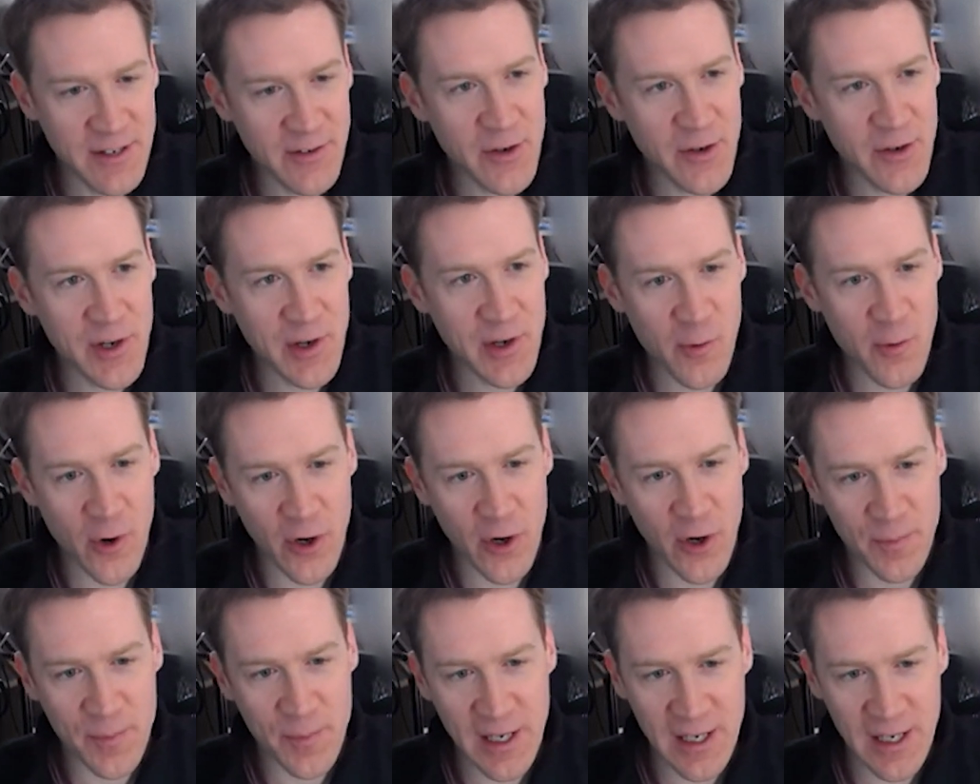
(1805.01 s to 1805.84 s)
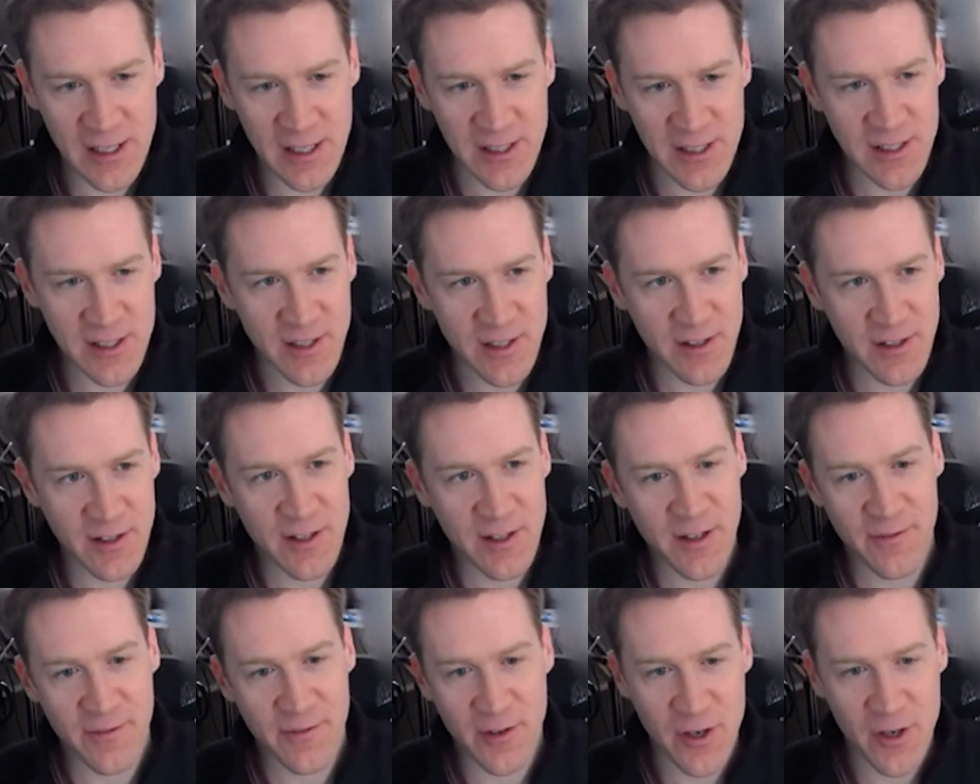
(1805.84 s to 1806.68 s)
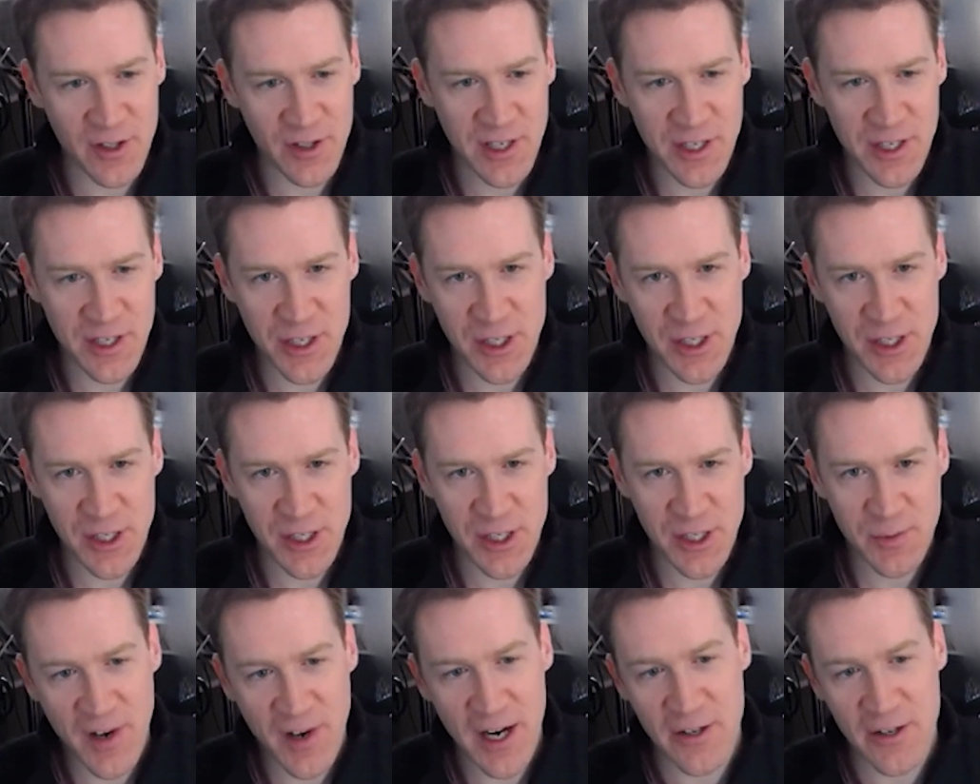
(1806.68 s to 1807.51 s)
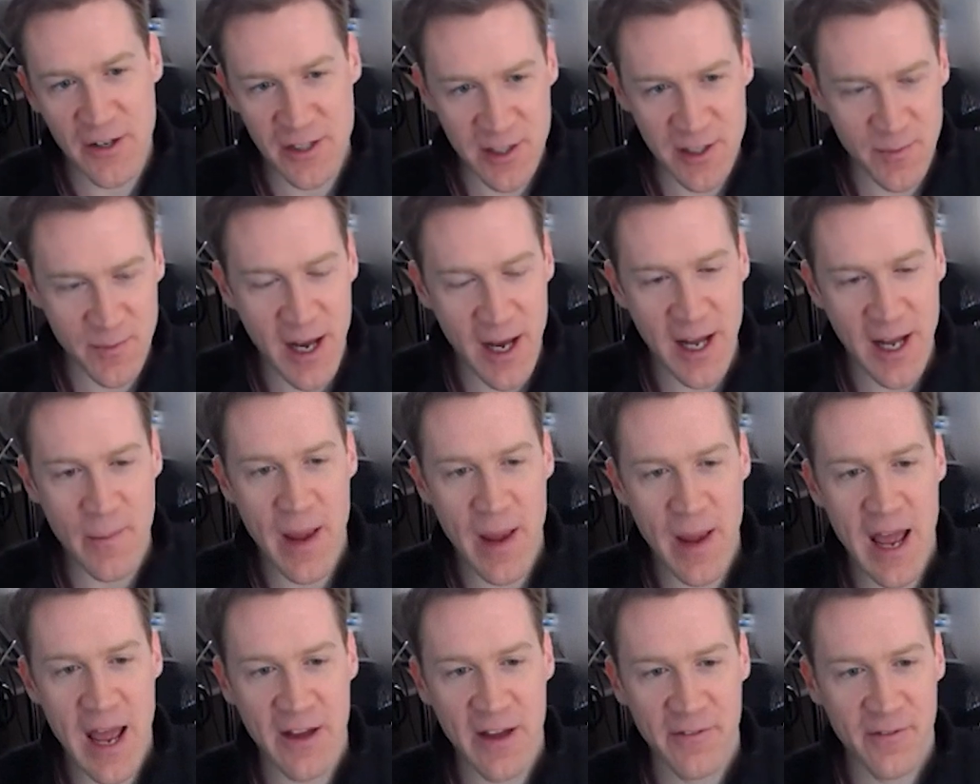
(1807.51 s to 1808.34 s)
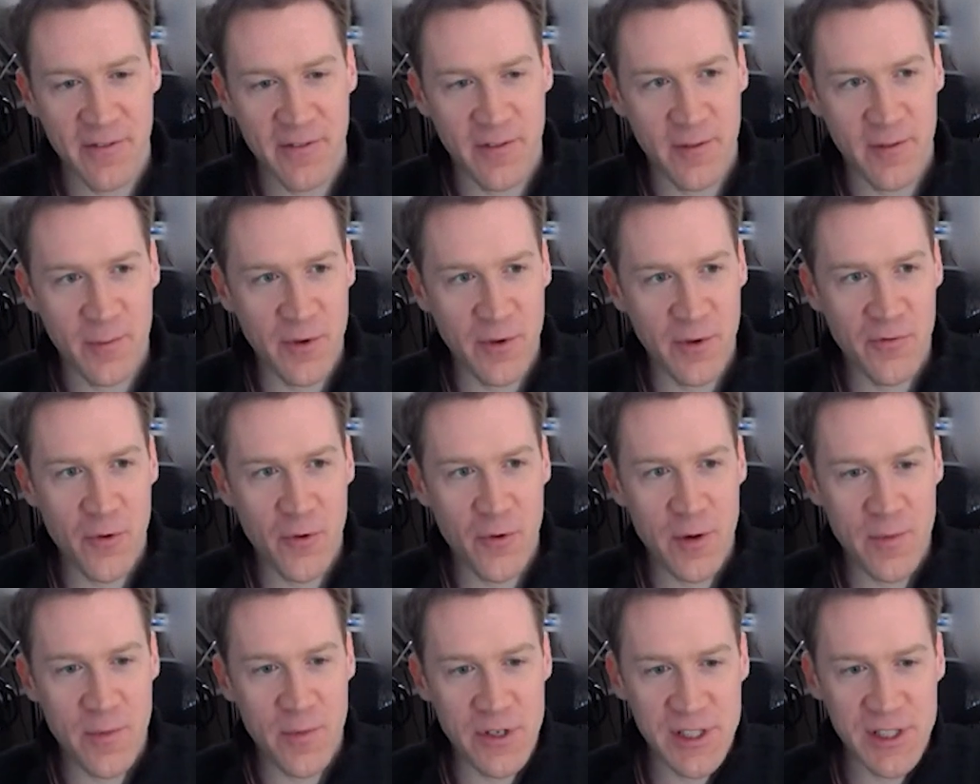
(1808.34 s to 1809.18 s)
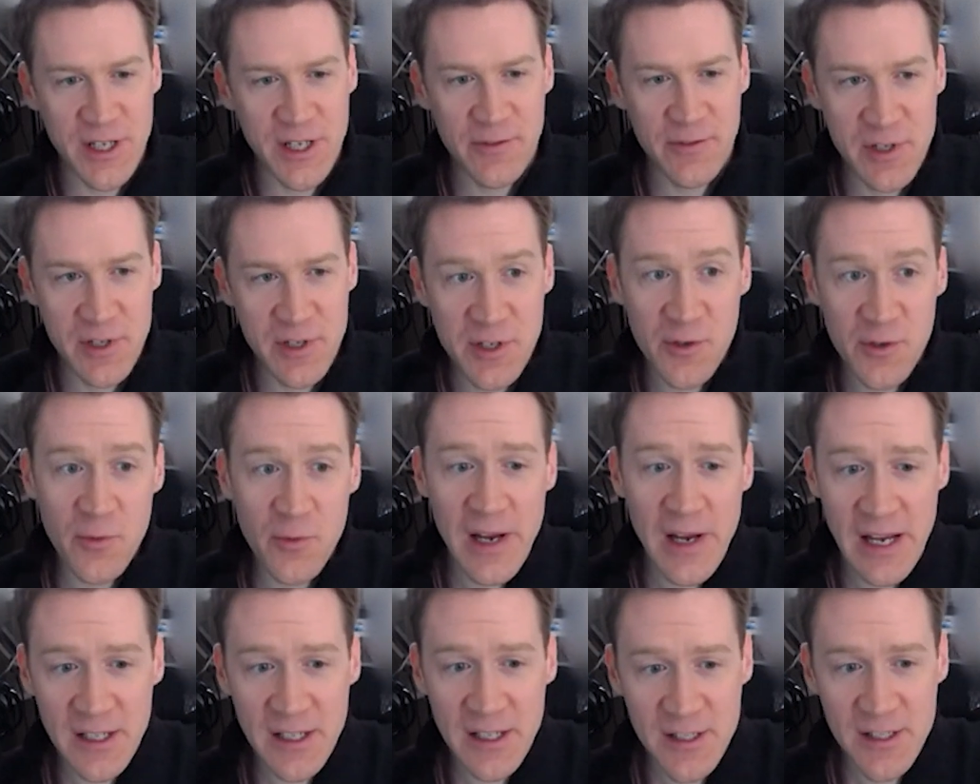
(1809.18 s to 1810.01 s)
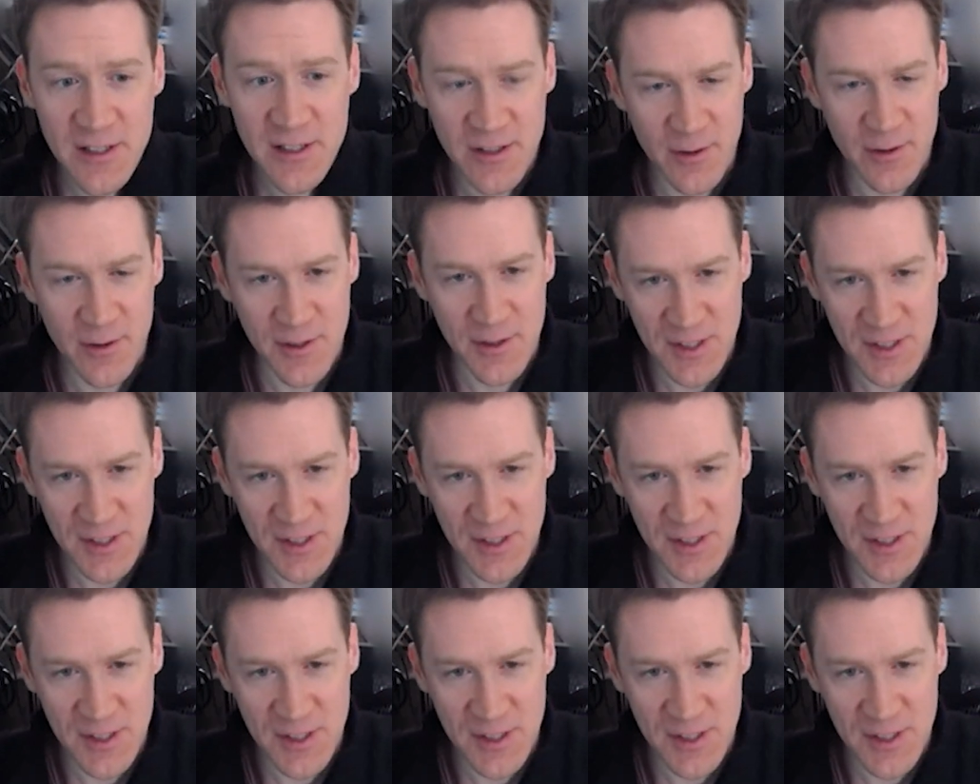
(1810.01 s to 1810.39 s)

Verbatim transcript: was never going to work because the difficulty adjustment fires the bottom half performers every two weeks.